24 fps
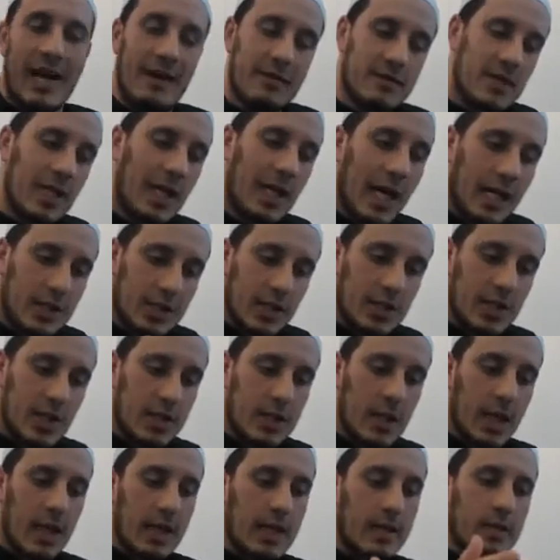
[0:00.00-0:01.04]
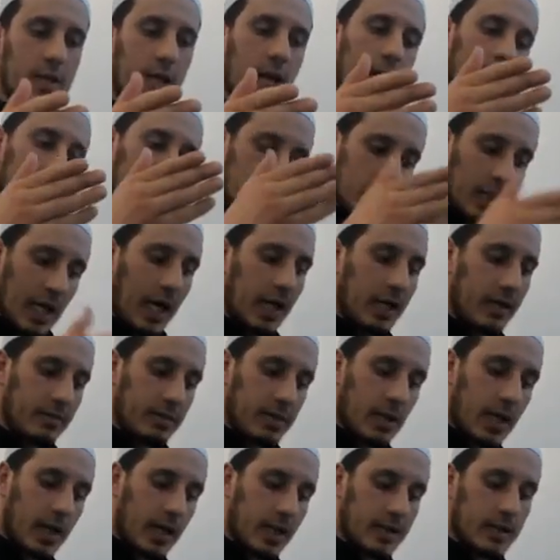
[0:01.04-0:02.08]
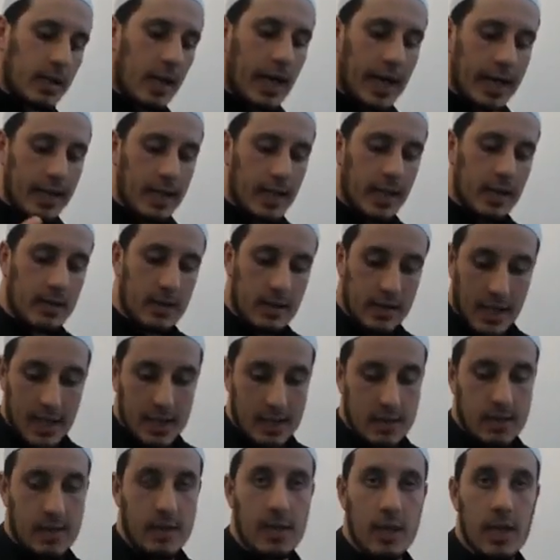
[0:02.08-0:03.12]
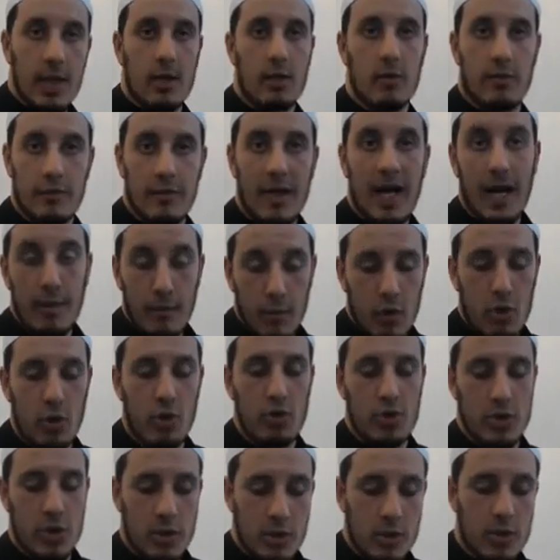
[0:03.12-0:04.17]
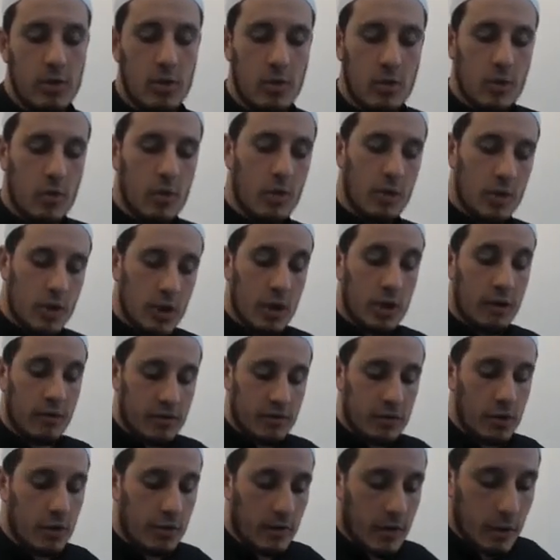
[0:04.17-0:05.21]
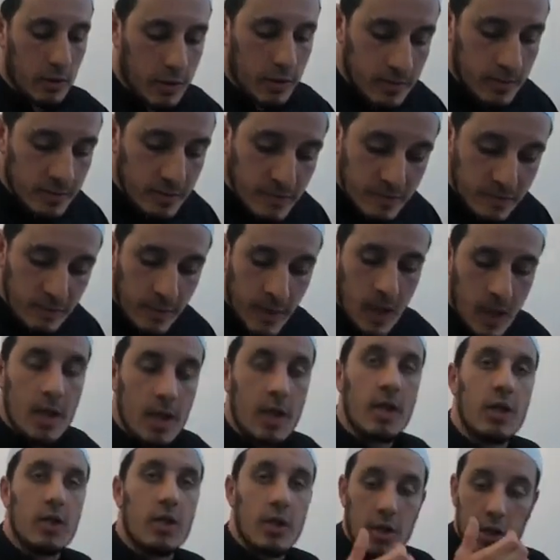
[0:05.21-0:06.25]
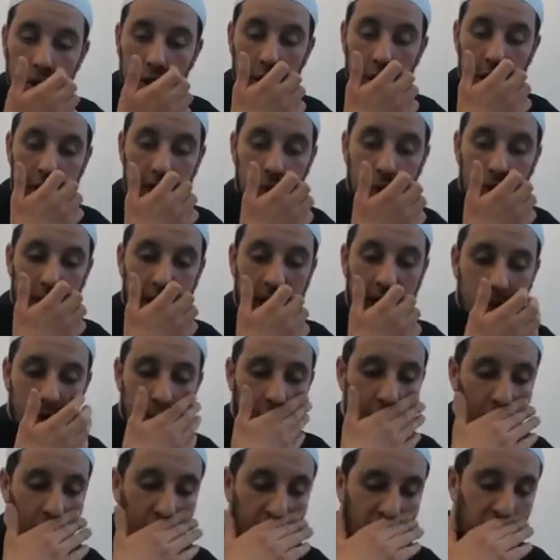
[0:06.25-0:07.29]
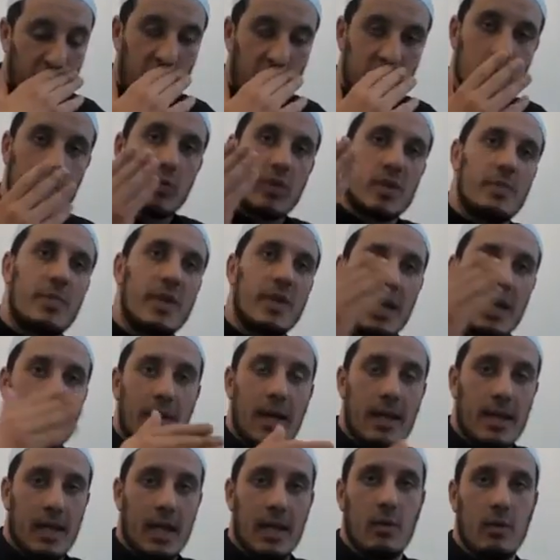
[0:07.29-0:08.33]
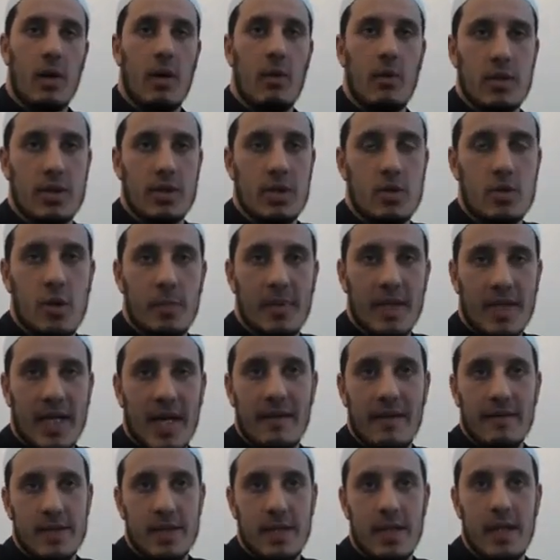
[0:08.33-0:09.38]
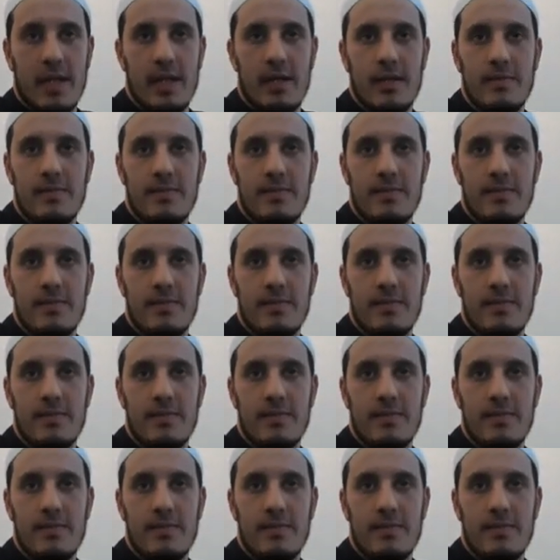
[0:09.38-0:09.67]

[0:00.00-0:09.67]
after khadija died abu talib died and then that's the year of amul huzn or year of sorrow so then what did we speak about that? What was the topic after that?